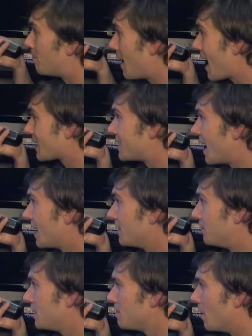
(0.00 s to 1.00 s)
back to
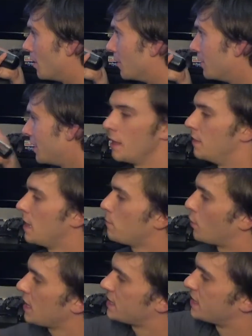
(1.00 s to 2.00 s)
AV mode,
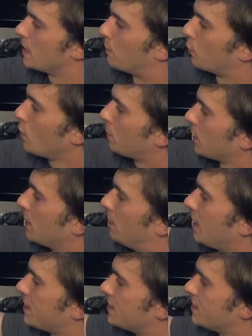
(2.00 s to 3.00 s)
then press the appropriate
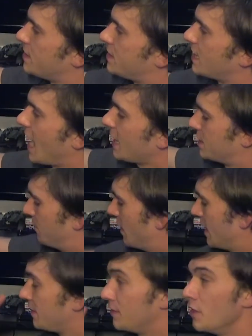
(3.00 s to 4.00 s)
buttons to
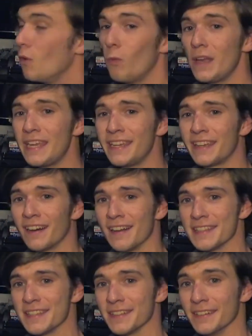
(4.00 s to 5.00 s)
activate the Wii
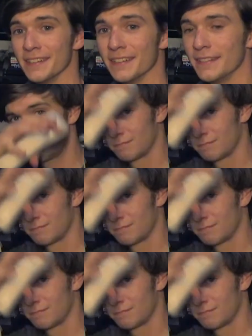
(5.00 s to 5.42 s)
console.